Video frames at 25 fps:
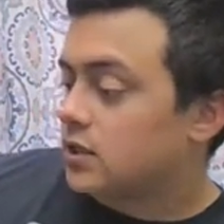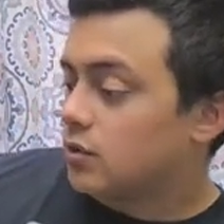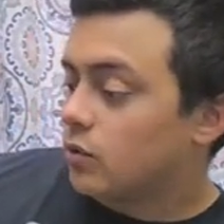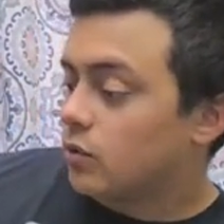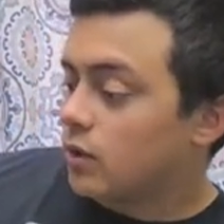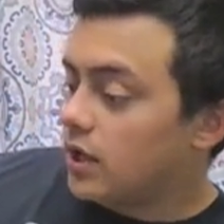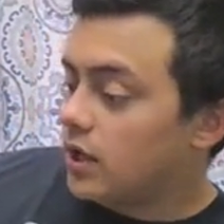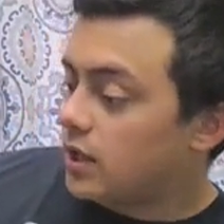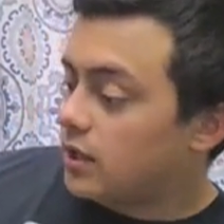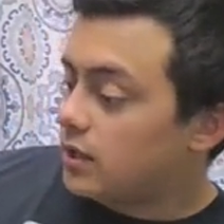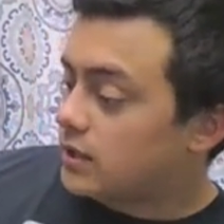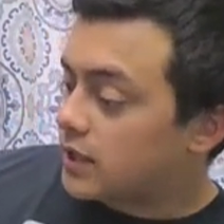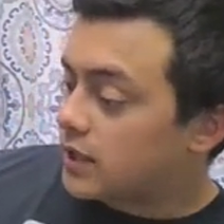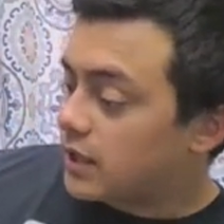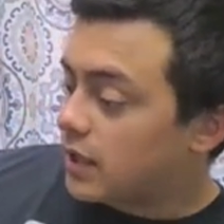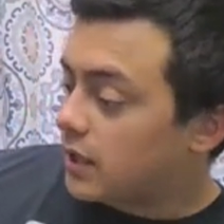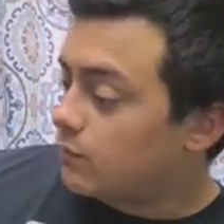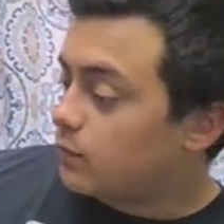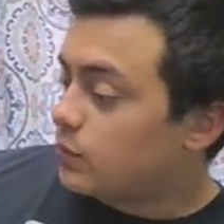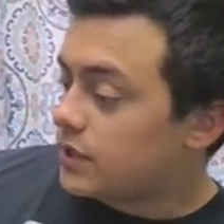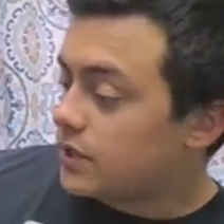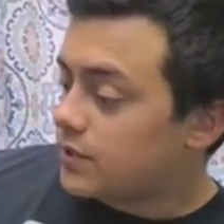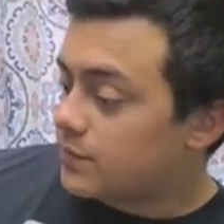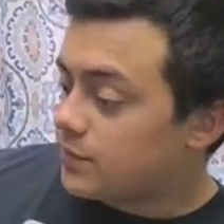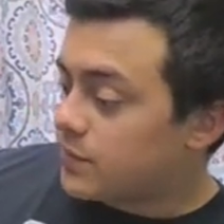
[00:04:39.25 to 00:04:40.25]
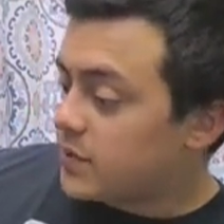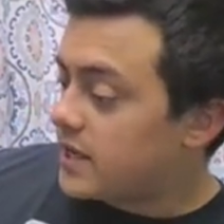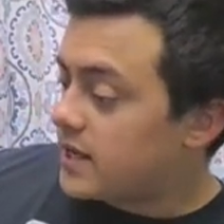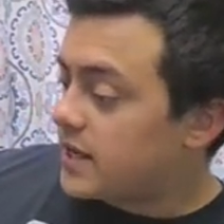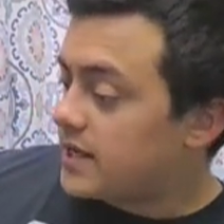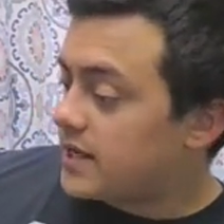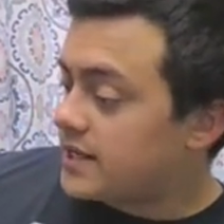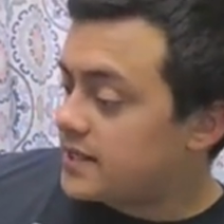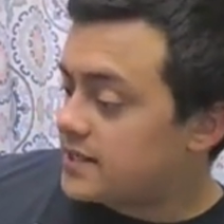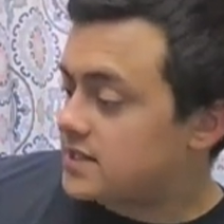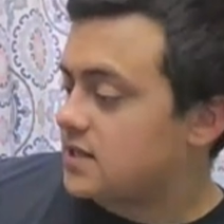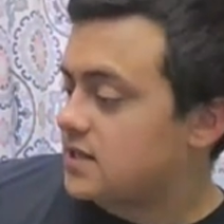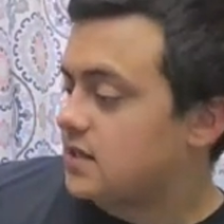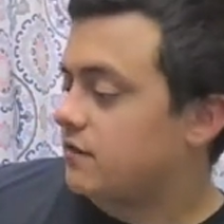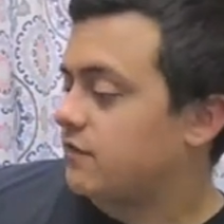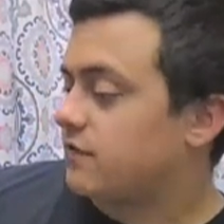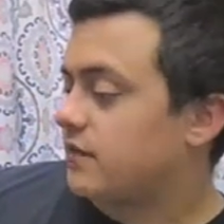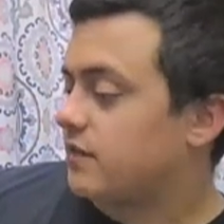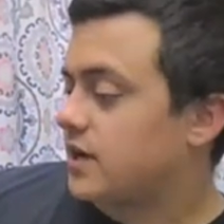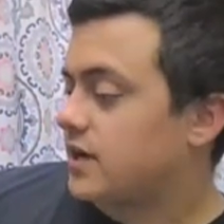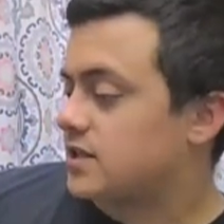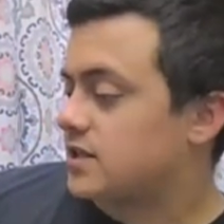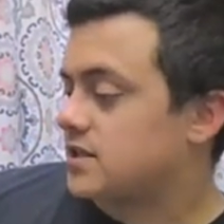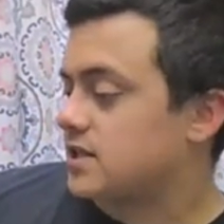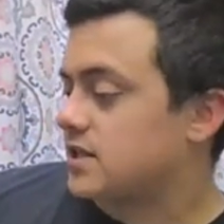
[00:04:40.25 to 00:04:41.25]
"Well, come with me," said
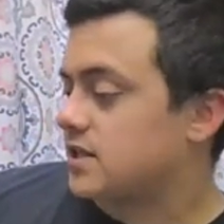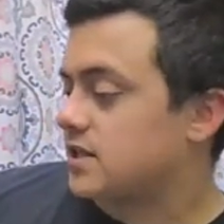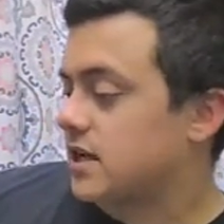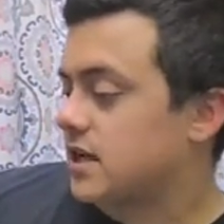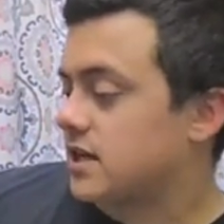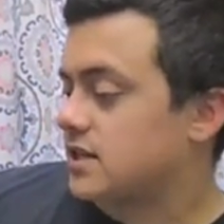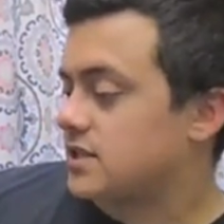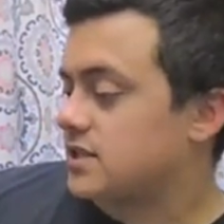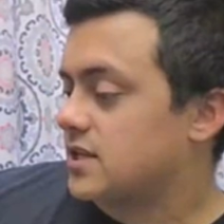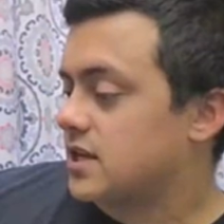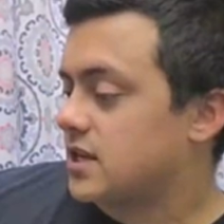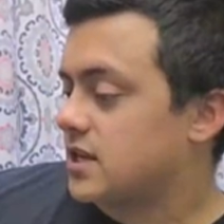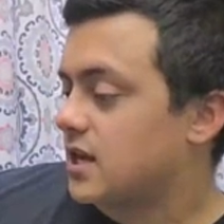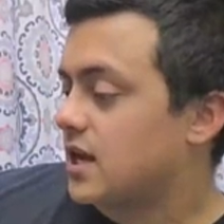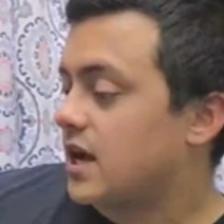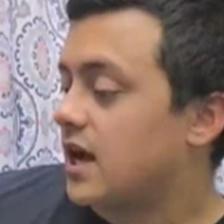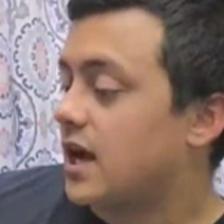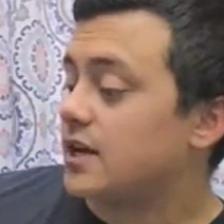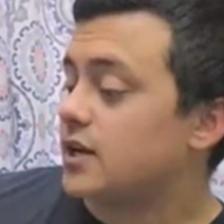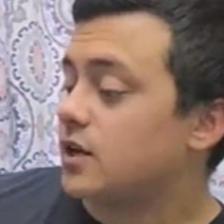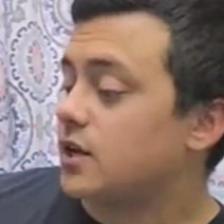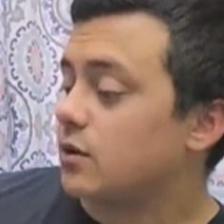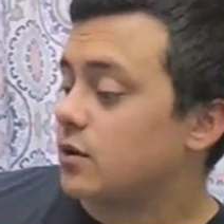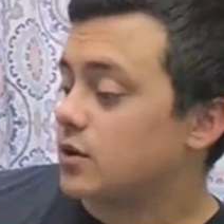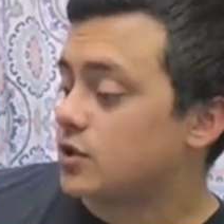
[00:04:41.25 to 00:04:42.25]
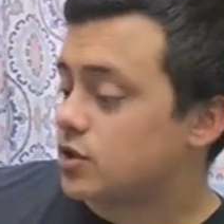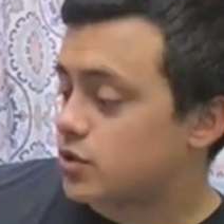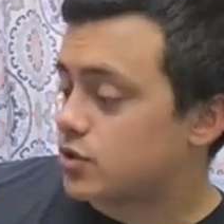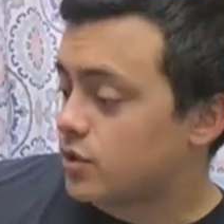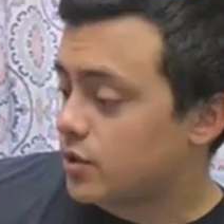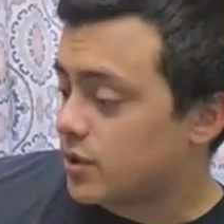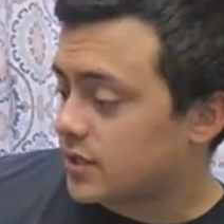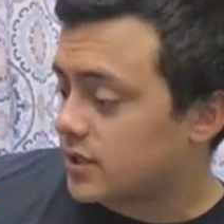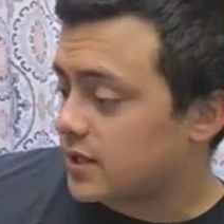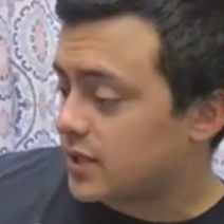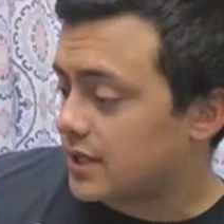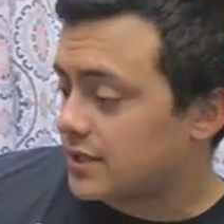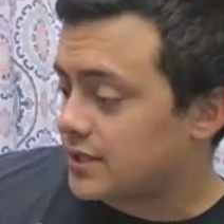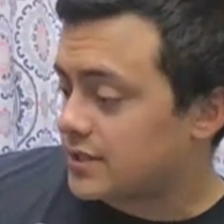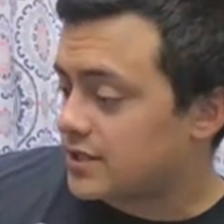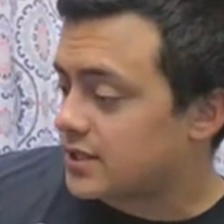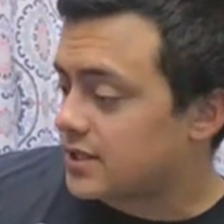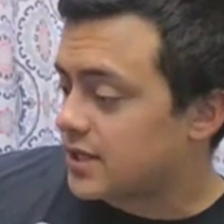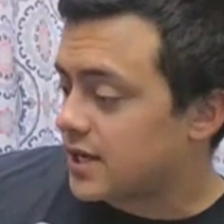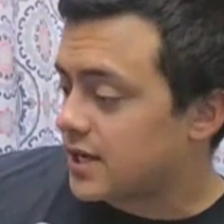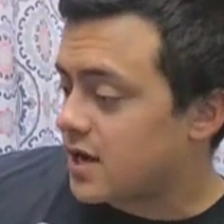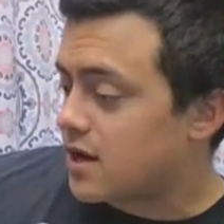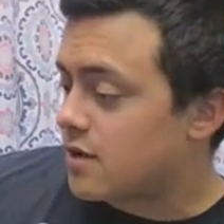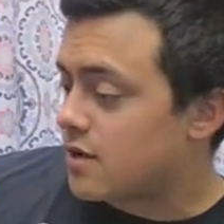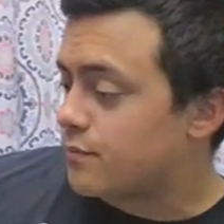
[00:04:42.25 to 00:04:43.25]
Foxy Loxy. "I know a shortcut to
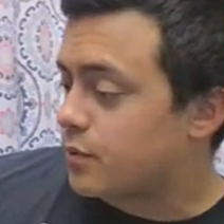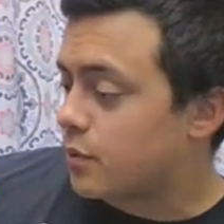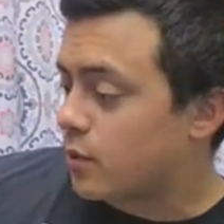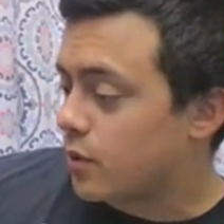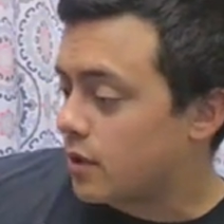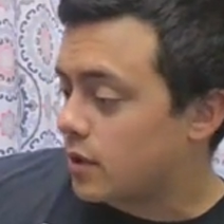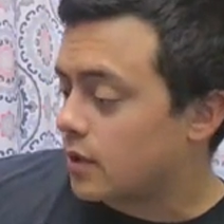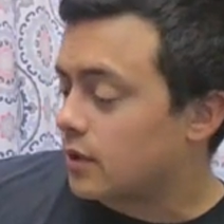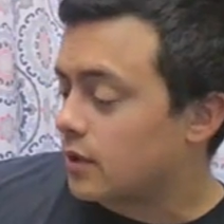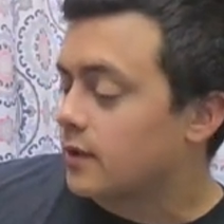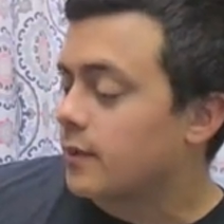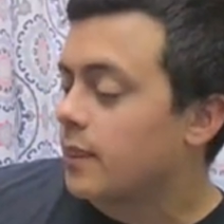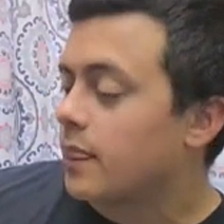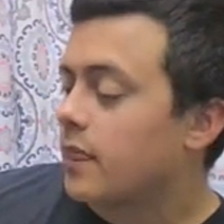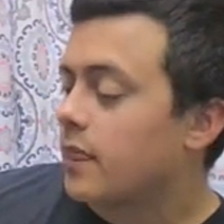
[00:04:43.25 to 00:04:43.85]
the airport."